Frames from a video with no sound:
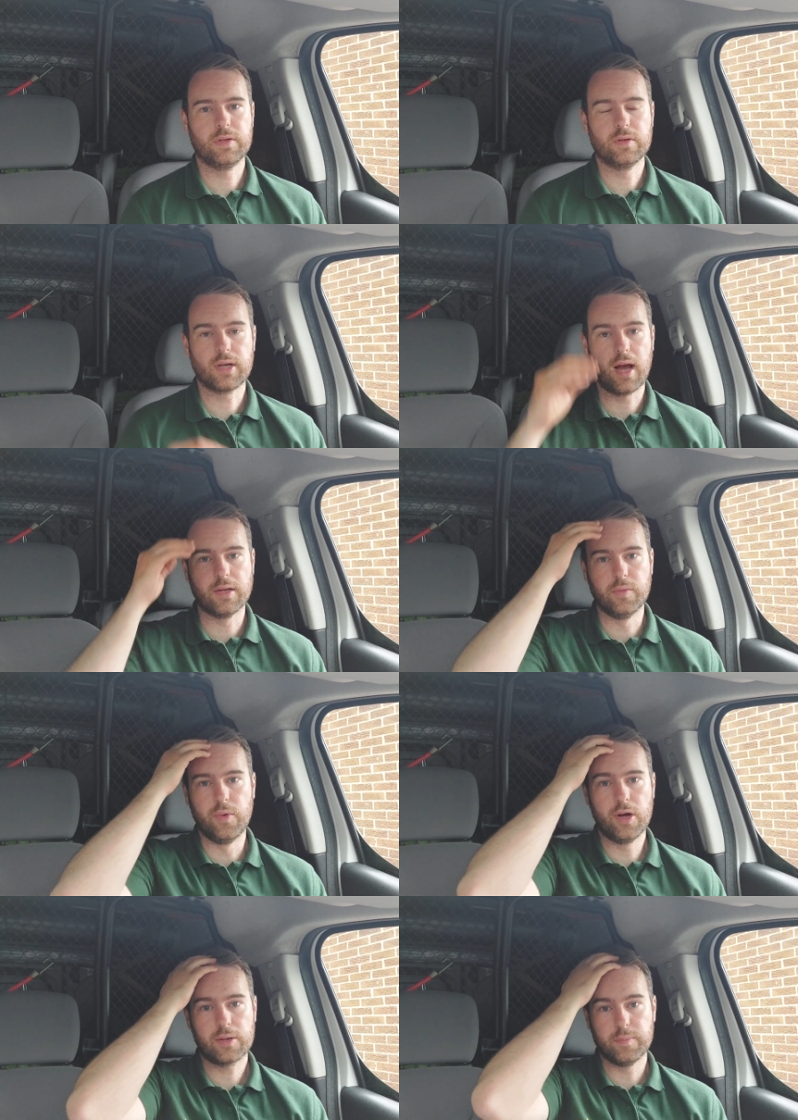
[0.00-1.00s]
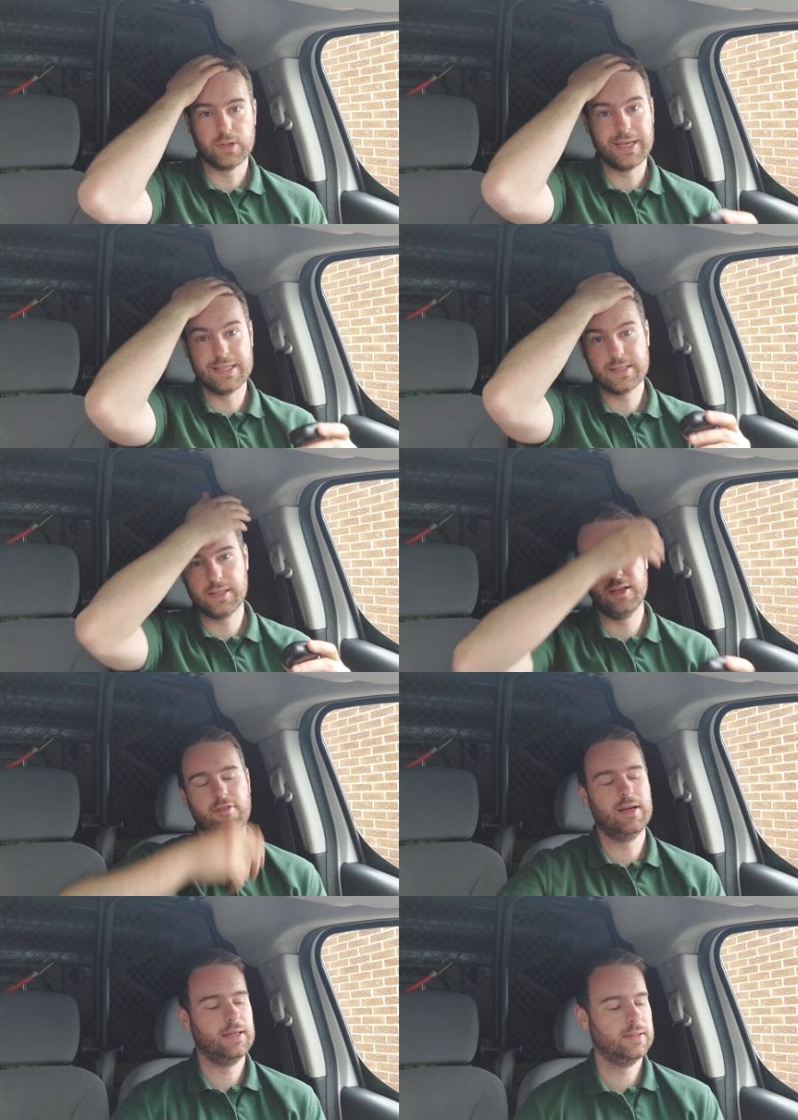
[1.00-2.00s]
know, gardening work, but these stay
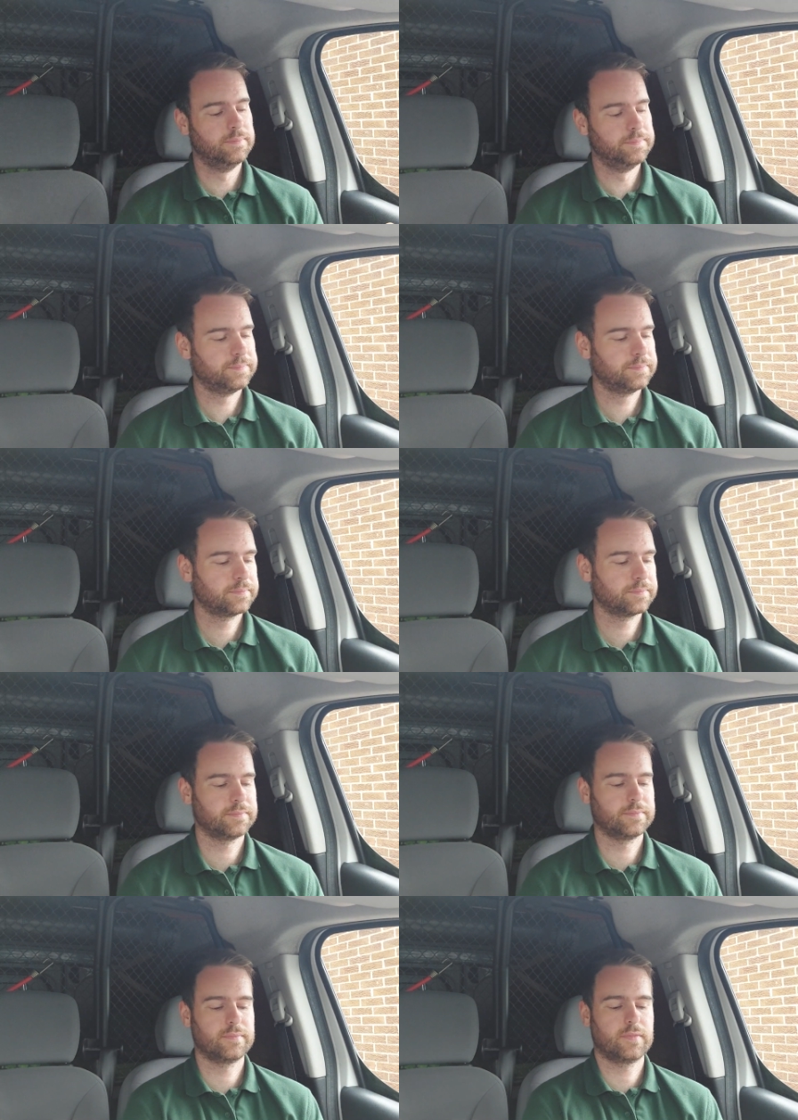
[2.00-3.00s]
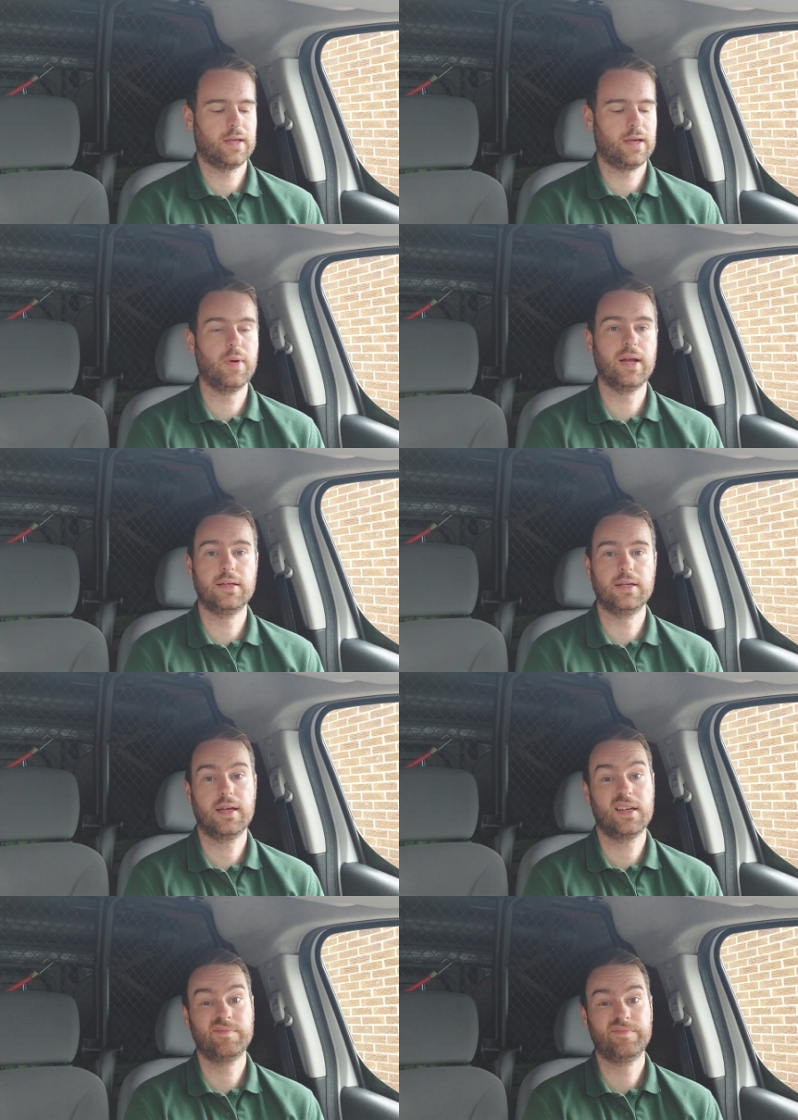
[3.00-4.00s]
really well in your
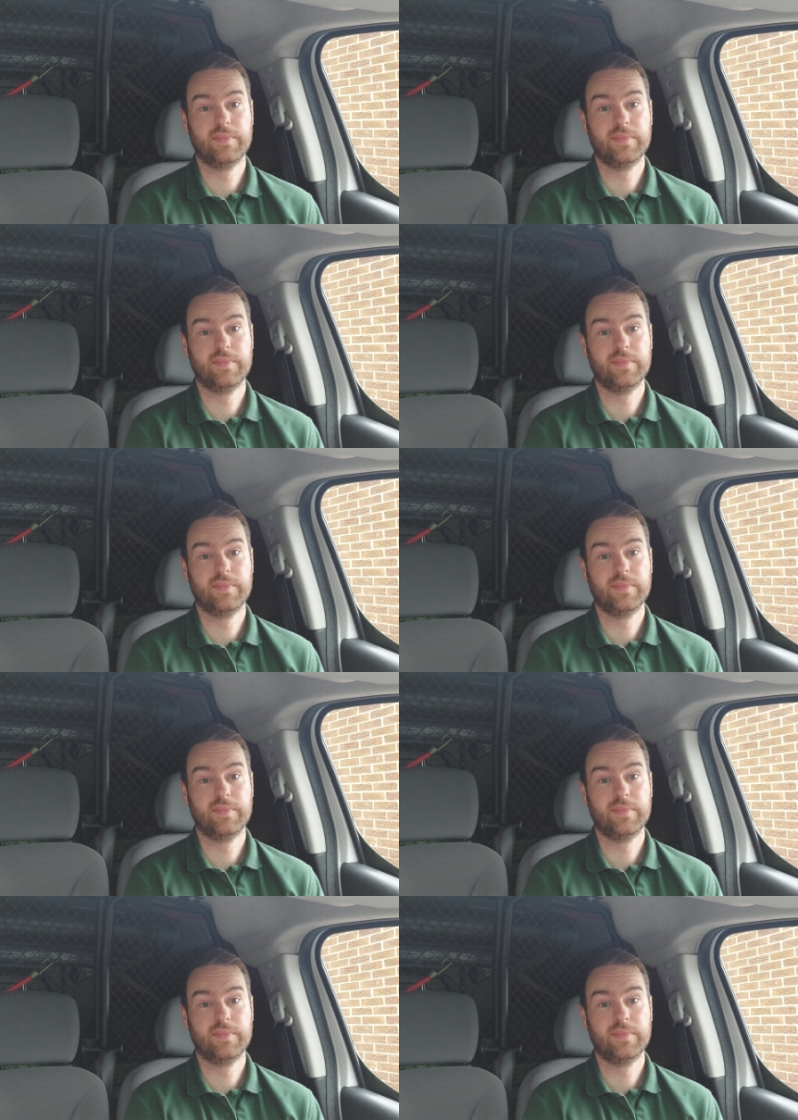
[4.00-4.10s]
ear.